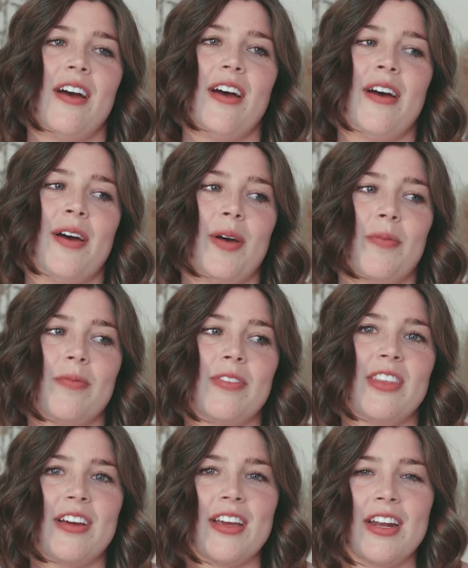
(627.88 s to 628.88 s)

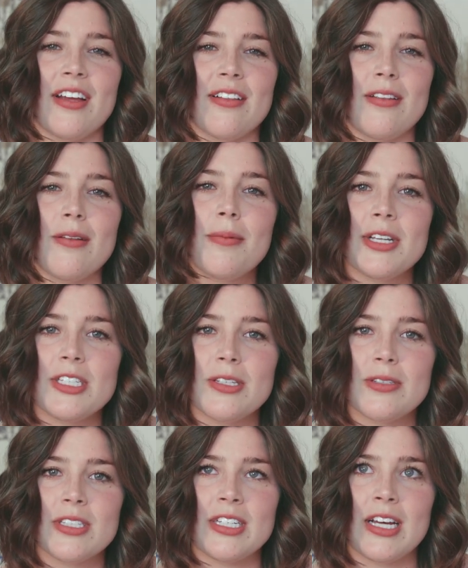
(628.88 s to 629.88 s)
They're getting a little bit too
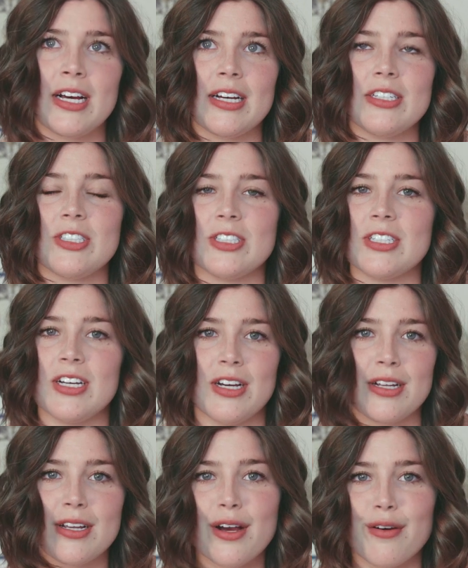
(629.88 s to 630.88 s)
snug, just
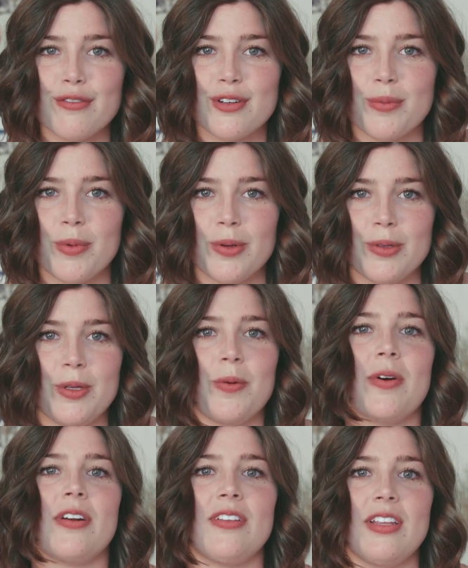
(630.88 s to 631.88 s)
uncomfortable, and you
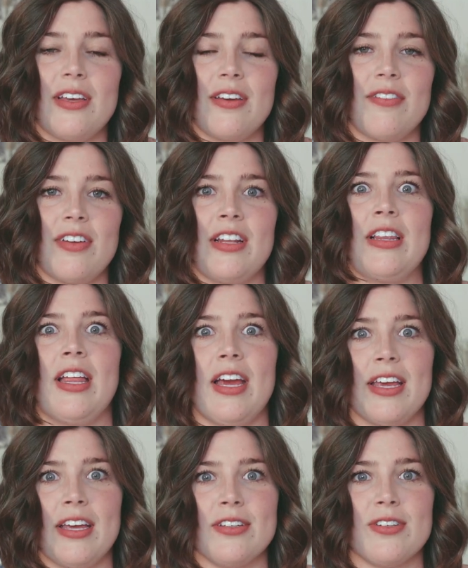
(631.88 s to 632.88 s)
want to live in
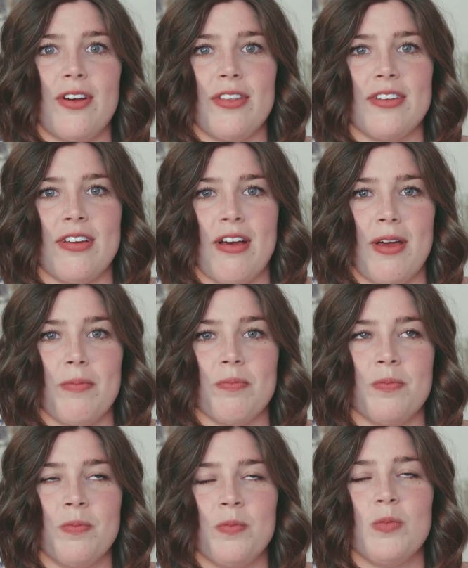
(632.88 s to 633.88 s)
leggings all the time,
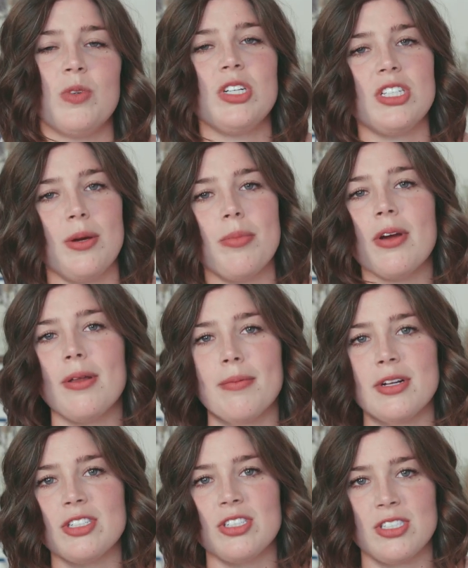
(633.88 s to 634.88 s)
which I pretty
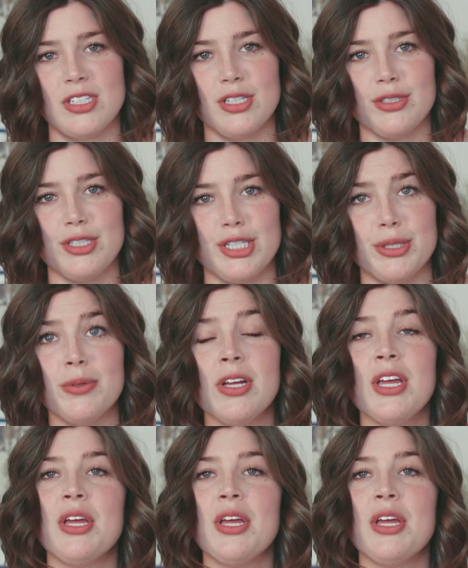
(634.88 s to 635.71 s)
much still do.